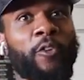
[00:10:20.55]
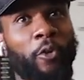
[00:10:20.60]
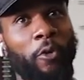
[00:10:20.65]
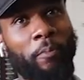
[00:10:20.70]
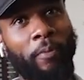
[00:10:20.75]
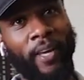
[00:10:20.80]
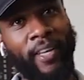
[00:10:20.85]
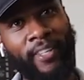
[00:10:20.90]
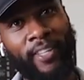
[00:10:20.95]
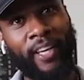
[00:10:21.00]
So
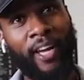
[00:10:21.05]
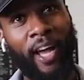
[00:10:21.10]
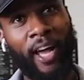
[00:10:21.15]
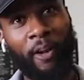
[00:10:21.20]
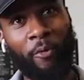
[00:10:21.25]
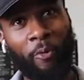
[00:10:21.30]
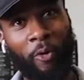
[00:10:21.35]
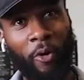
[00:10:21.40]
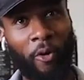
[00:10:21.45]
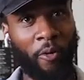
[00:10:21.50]
he played the
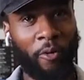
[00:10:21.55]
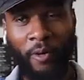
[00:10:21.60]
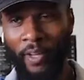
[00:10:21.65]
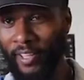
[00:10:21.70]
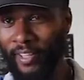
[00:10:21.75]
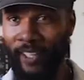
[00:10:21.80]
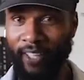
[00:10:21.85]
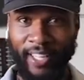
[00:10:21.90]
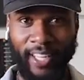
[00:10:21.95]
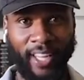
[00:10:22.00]
God role
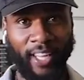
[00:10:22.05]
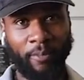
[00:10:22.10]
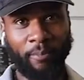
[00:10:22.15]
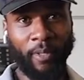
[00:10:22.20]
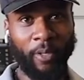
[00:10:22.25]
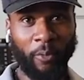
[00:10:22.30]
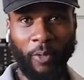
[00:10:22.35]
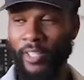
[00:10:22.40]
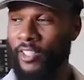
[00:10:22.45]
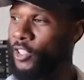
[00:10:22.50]
and then he hit
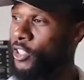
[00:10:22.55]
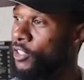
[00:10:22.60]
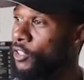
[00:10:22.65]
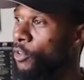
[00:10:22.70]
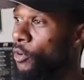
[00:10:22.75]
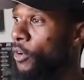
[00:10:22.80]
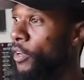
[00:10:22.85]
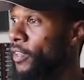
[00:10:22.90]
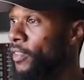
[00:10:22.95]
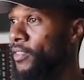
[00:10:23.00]
me with just
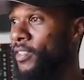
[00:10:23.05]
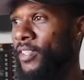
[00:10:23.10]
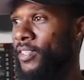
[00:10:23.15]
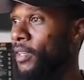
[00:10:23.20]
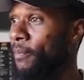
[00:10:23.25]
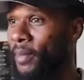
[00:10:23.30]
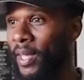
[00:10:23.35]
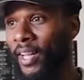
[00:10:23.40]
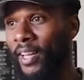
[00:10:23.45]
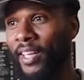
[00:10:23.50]
do it.
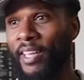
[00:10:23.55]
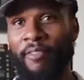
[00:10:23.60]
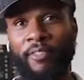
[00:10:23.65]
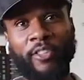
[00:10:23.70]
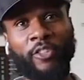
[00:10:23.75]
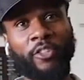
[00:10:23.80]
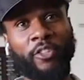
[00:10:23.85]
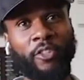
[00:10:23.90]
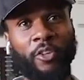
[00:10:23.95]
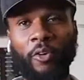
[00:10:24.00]
Since I'm not
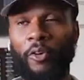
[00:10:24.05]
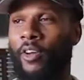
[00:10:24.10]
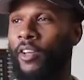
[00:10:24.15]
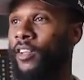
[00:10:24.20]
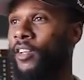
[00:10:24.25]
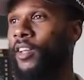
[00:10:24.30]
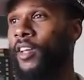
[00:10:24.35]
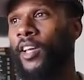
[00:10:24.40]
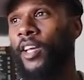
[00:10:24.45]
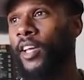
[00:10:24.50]
leaving, just do
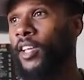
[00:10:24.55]
it.